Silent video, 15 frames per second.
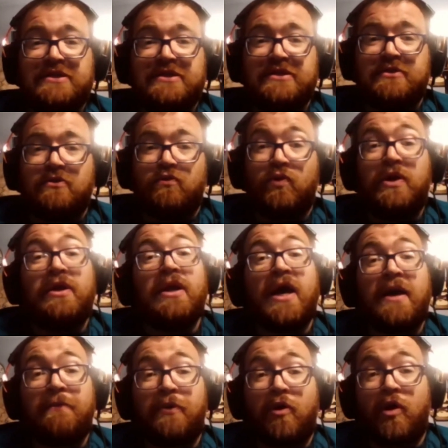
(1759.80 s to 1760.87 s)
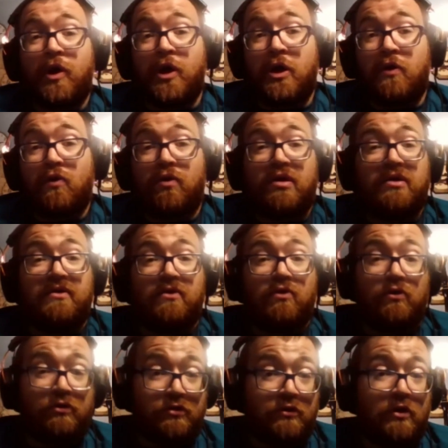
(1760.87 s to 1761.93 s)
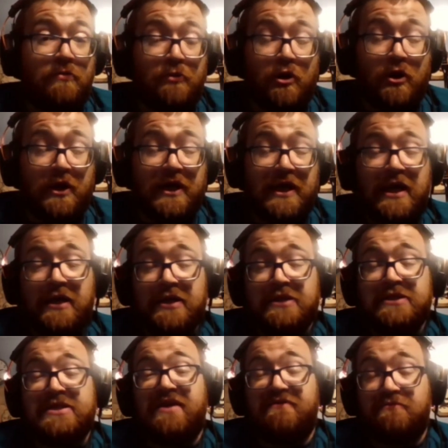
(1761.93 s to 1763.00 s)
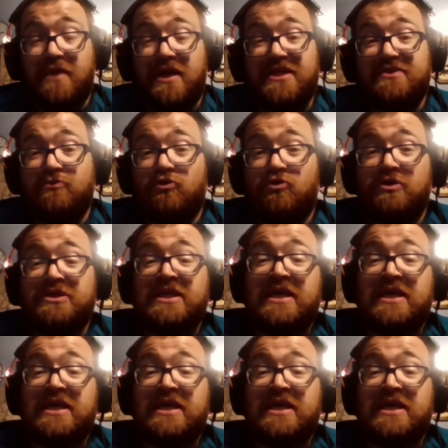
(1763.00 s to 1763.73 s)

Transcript: non-party or third-party candidates have made some noise,